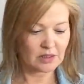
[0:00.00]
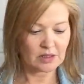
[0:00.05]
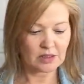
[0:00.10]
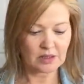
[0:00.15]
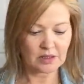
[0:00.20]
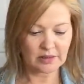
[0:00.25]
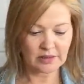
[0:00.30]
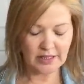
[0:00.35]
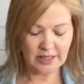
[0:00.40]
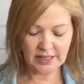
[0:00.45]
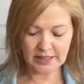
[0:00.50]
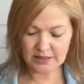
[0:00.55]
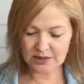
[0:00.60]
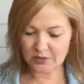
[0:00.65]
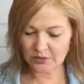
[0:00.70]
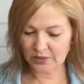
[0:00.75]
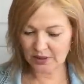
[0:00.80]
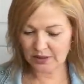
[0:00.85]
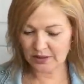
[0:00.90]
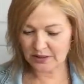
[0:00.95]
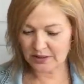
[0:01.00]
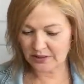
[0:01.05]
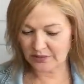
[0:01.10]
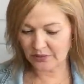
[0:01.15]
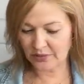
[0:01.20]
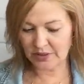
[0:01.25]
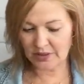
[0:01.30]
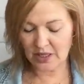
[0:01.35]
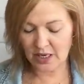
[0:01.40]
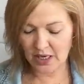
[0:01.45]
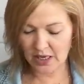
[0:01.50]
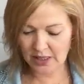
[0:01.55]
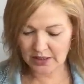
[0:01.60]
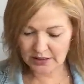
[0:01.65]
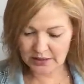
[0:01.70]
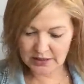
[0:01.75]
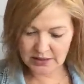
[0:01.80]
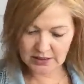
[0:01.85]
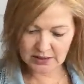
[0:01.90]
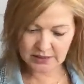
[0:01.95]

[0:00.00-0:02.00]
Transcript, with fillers: All right, what else have we got?